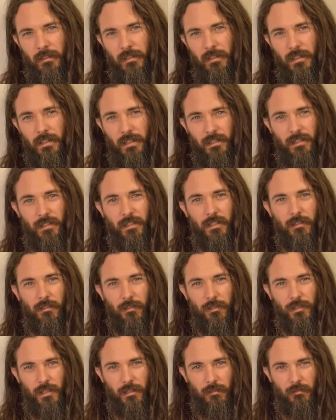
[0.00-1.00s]
in a single
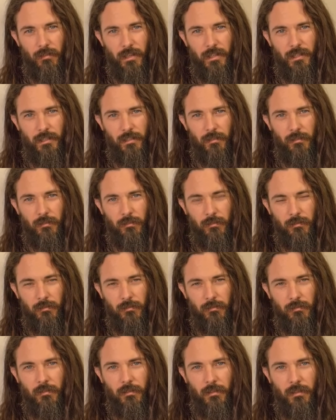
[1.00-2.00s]
generation.
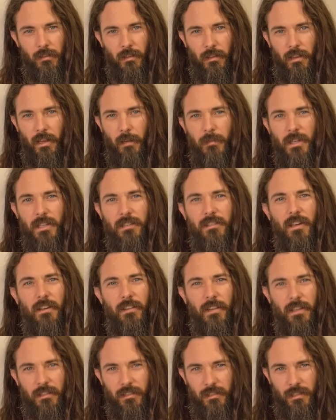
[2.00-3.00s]
That may sound
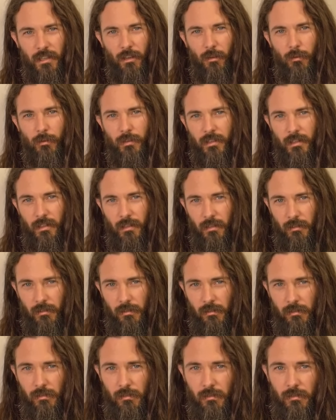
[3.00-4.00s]
like a tall order,
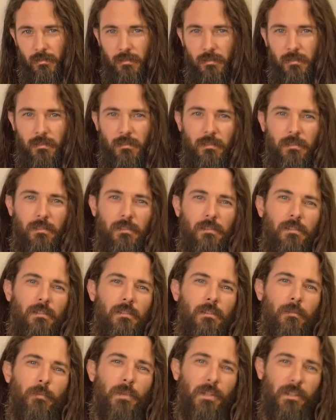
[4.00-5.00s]

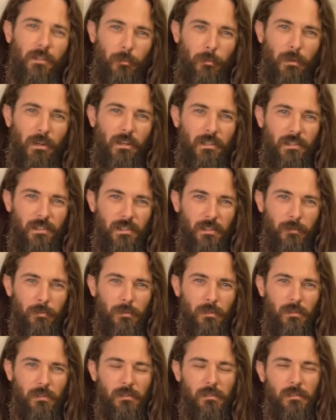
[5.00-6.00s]
but your part is simple.